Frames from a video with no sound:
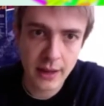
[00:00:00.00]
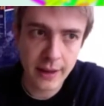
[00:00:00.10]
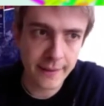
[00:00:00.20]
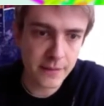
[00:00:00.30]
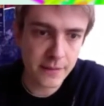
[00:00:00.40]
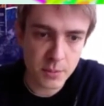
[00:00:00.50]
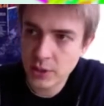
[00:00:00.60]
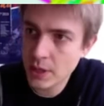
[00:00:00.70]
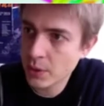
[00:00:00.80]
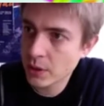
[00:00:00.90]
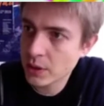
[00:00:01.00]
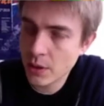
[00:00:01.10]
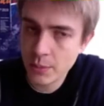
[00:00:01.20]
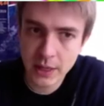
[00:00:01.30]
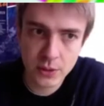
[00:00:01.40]
But I will
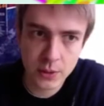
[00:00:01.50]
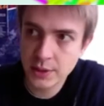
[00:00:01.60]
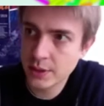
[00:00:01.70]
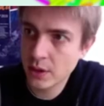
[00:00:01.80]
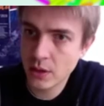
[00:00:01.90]
come back to it